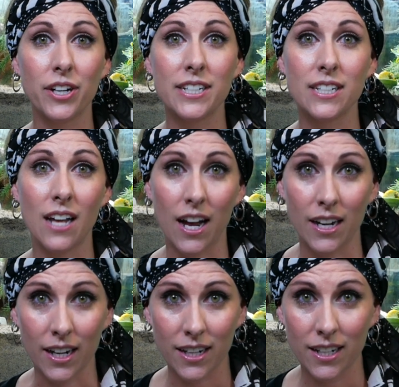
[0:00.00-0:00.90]

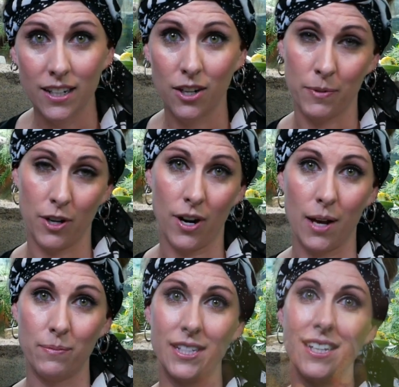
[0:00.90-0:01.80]
exotic hermit
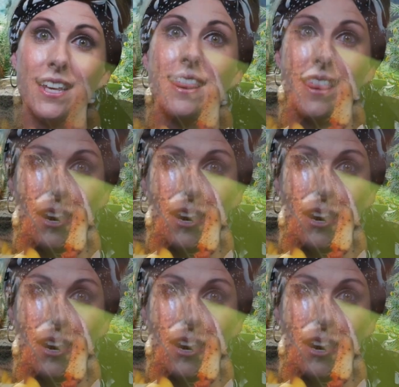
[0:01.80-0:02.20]
crabs? They